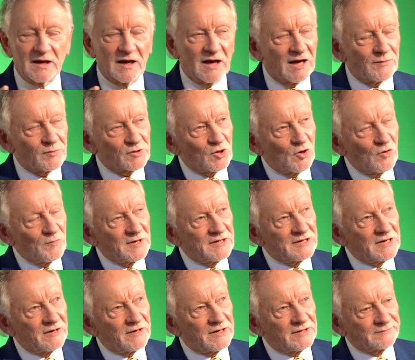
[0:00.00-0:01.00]
I was home in
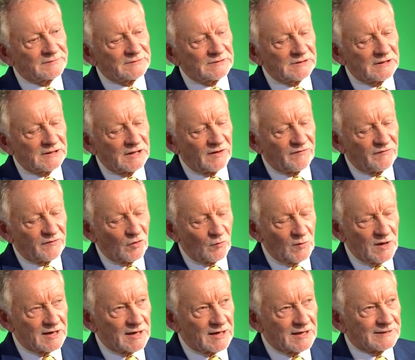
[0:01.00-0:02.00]
Derry uh, for a
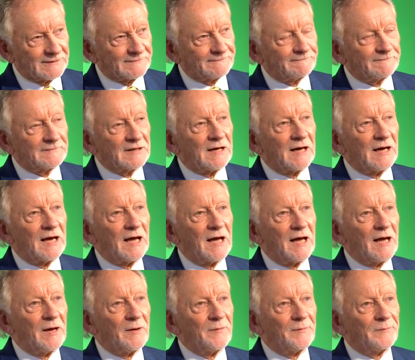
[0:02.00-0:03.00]
weekend
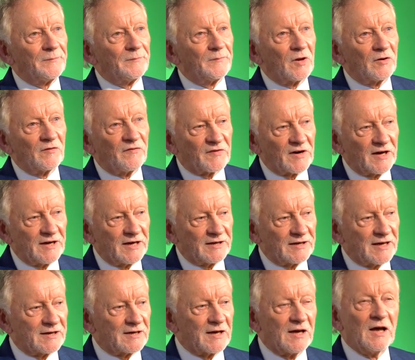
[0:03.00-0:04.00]
um, on a Friday
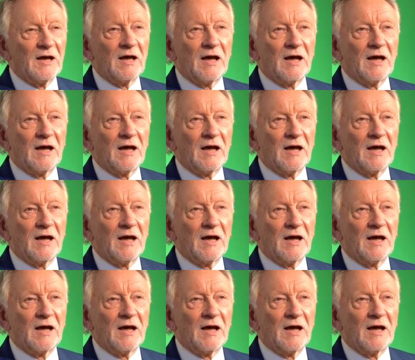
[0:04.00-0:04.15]
night,